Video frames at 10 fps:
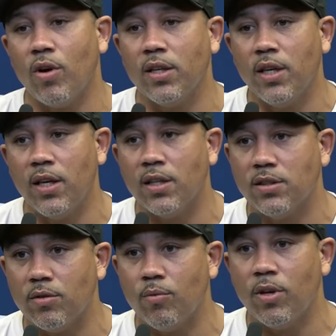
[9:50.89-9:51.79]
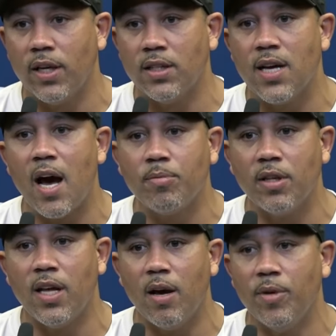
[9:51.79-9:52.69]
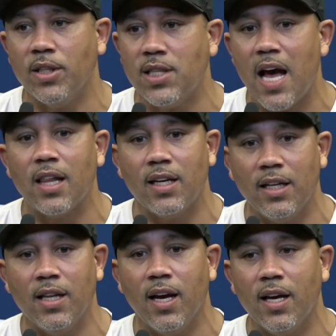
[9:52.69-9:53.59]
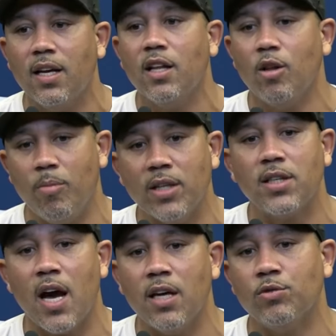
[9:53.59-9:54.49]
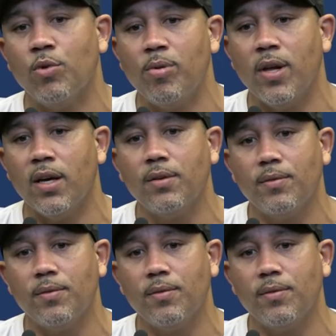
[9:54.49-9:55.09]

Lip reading: I think, has really adopted that mentality that the best guys will play.